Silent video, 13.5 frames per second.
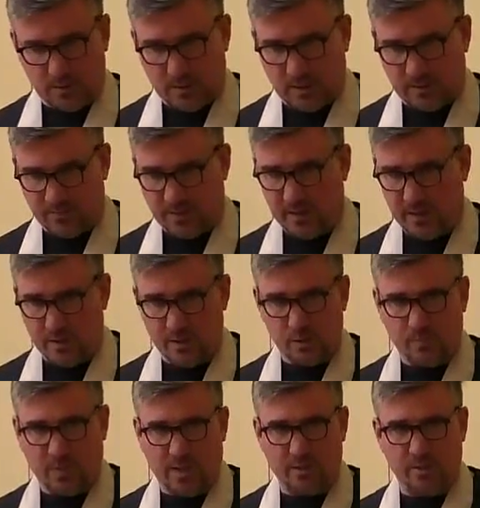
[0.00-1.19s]
I find this
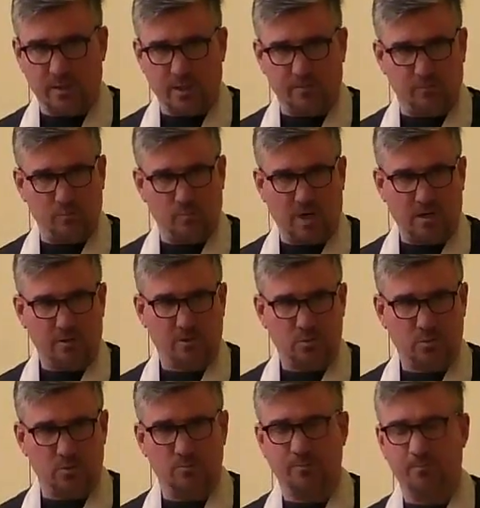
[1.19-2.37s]
paragraph remarkable,